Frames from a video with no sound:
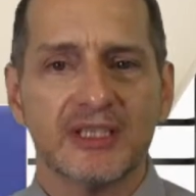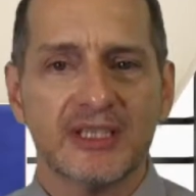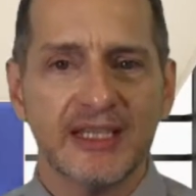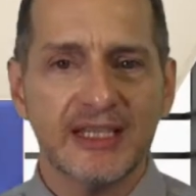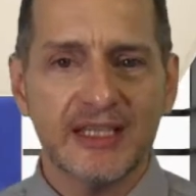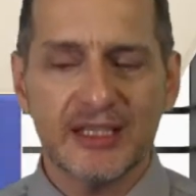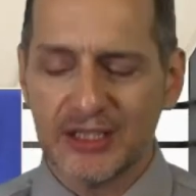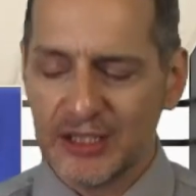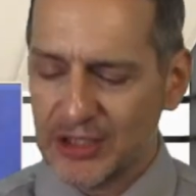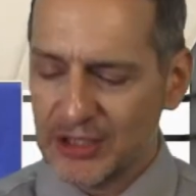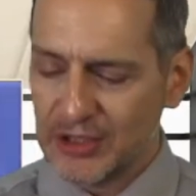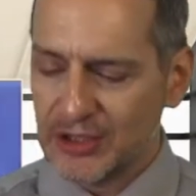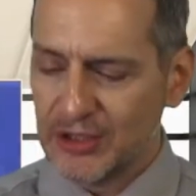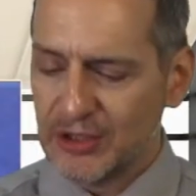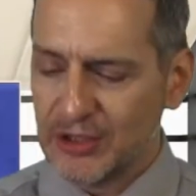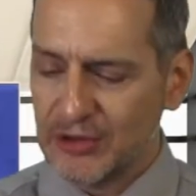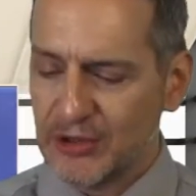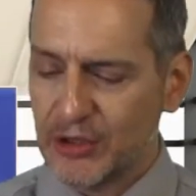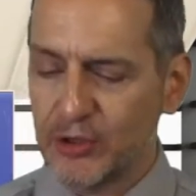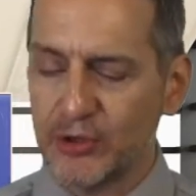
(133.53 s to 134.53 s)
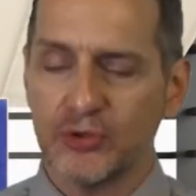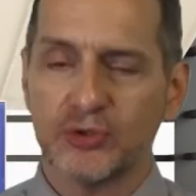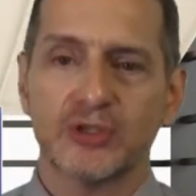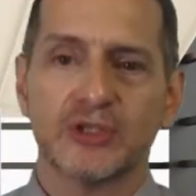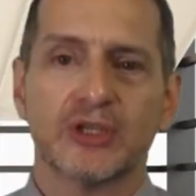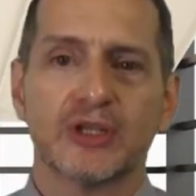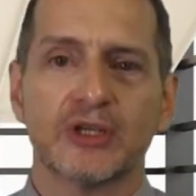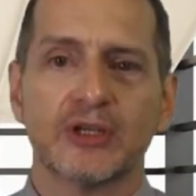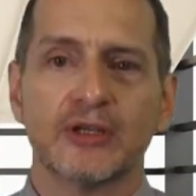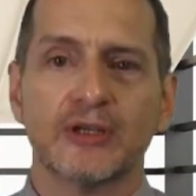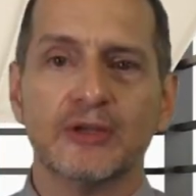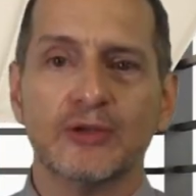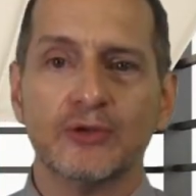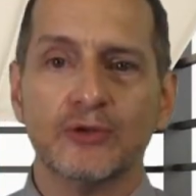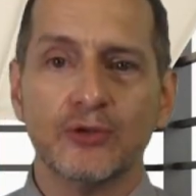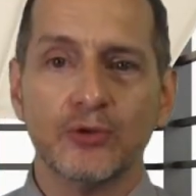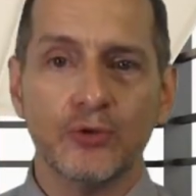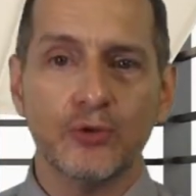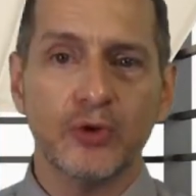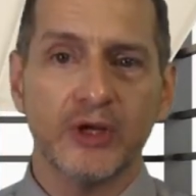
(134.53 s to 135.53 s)
teach those
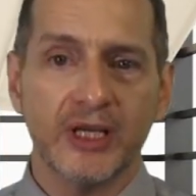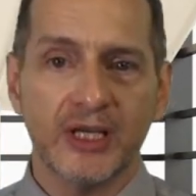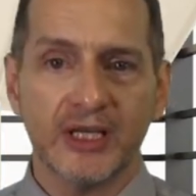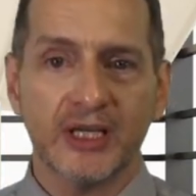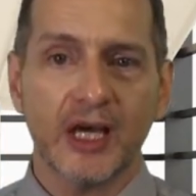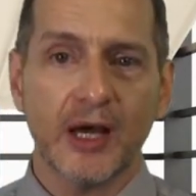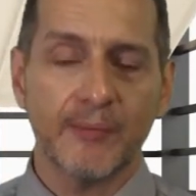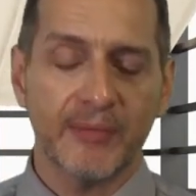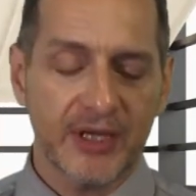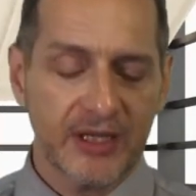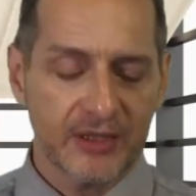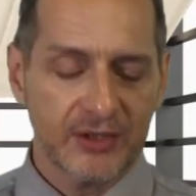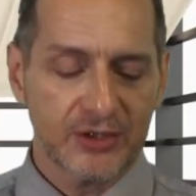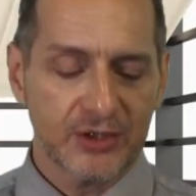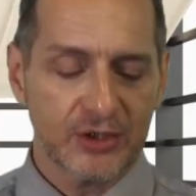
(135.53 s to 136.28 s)
new incoming